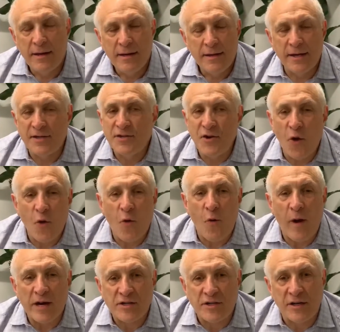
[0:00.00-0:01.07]
there's no
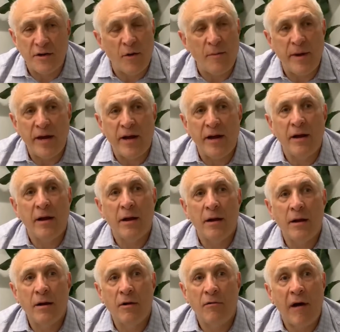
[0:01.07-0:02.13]
question, meeting
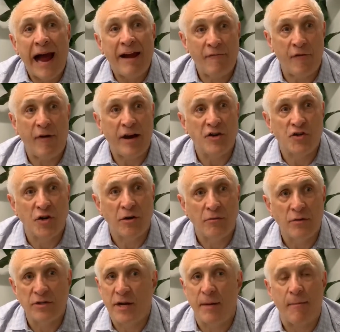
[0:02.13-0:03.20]
Clyde Frazier
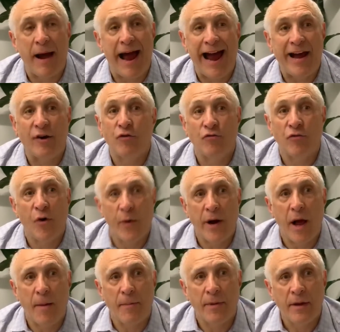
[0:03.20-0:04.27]
was like my idol growing
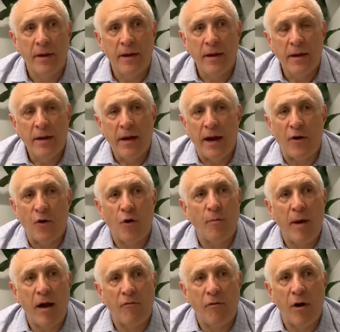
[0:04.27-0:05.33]
up, and Earl
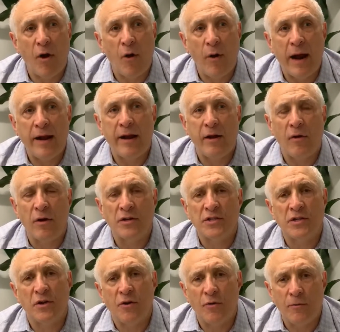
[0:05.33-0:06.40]
Monroe, and then
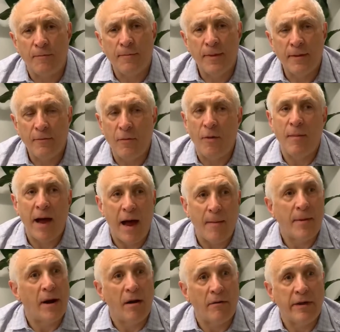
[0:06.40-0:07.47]
also,
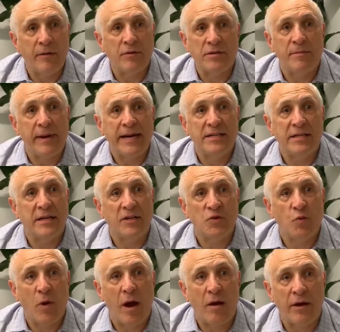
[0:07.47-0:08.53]
Muhammad Ali was amazing as
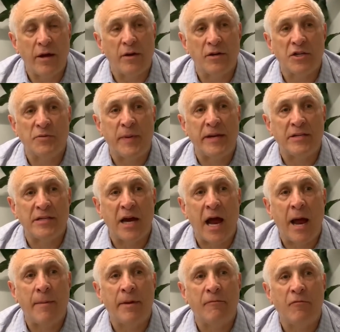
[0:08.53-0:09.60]
well. To spend
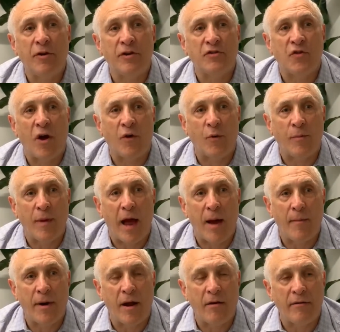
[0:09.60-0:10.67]
time and really talk with
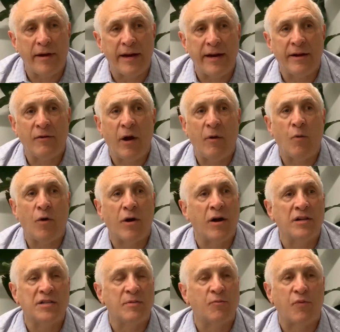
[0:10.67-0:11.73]
Muhammad Ali and work on
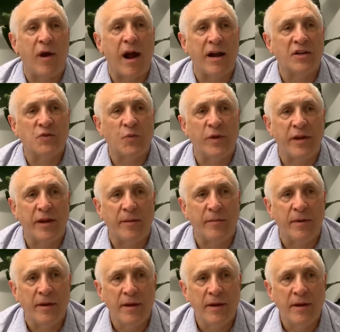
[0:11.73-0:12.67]
some products with him,